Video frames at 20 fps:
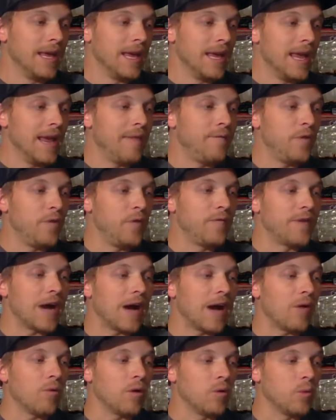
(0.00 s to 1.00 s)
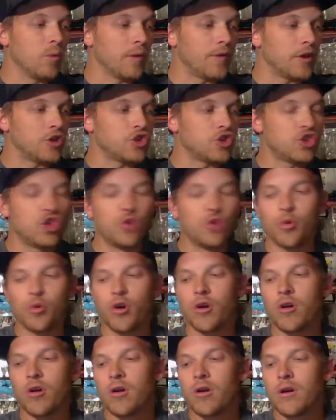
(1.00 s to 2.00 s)
If you've got one with a
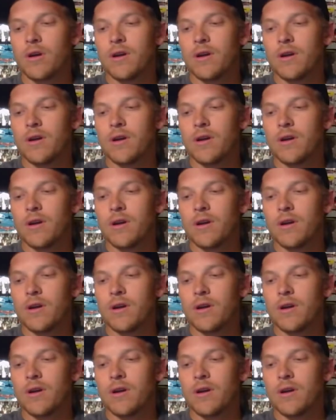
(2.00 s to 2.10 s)
super